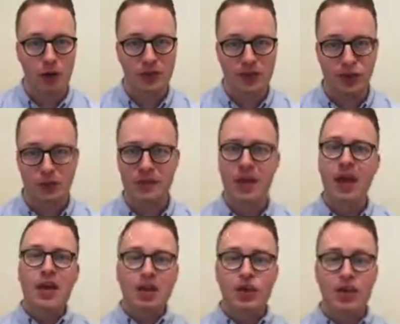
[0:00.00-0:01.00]
And so
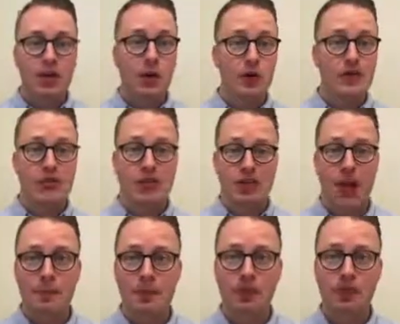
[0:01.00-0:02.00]
you're going to notice at the
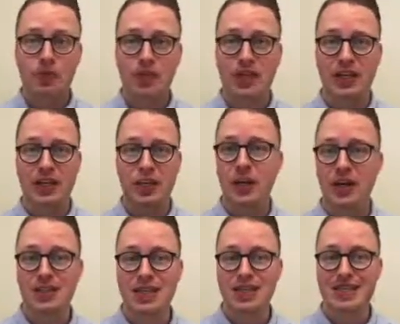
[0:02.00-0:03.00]
top of the screen here where it
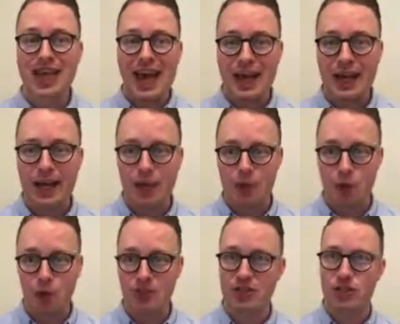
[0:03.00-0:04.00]
says data
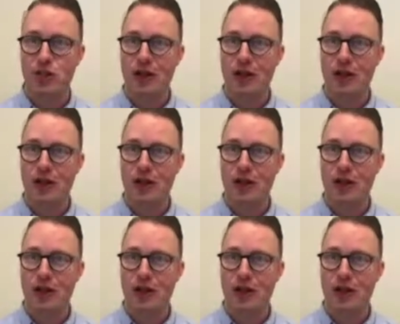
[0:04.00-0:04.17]
exports that you